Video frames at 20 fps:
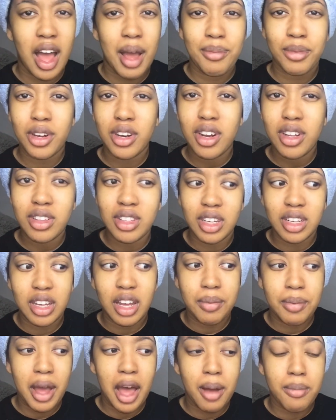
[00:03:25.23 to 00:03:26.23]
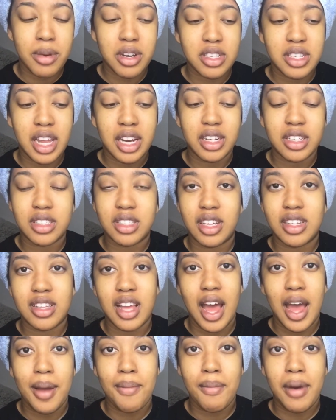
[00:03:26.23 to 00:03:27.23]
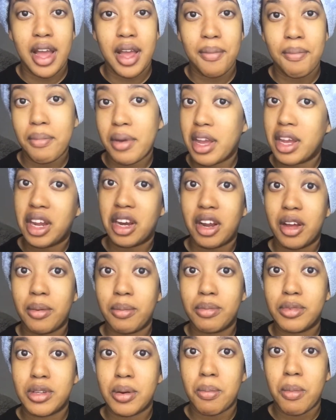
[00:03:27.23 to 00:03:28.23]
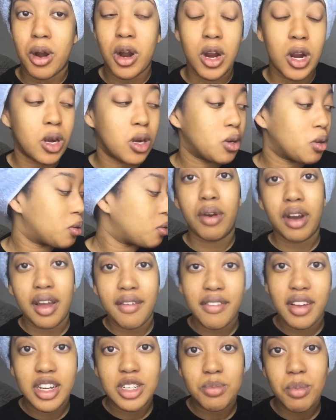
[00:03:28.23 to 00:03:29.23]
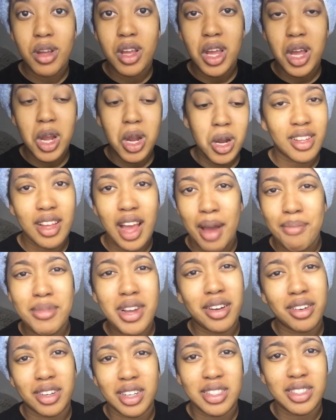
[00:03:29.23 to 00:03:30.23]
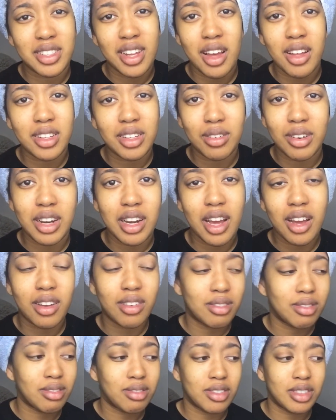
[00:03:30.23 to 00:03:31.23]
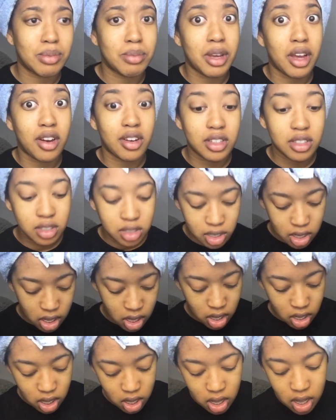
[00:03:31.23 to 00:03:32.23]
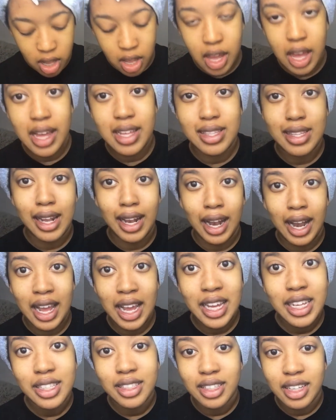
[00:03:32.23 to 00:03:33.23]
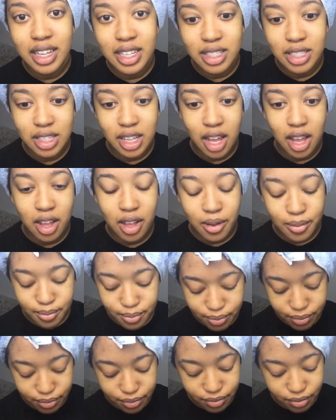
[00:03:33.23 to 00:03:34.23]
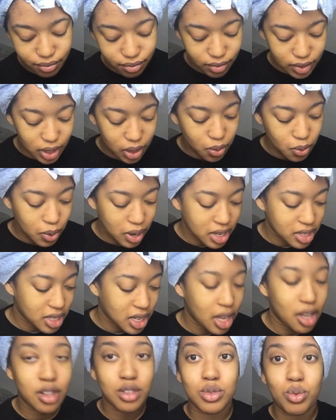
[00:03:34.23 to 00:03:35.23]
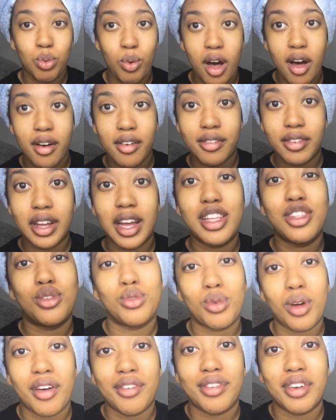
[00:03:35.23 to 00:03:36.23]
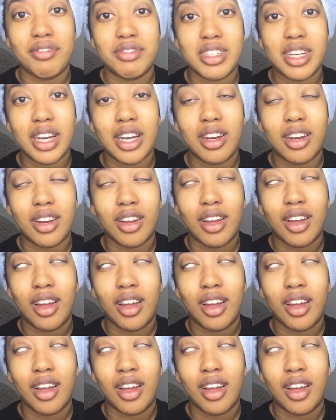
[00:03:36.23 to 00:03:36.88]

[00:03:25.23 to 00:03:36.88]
I'm gonna look up how much that is because I might pick it up tomorrow when I finish my hair. I'm not gonna sell it right now, to be honest. It's late. It's what is it, 12? It's 12:15.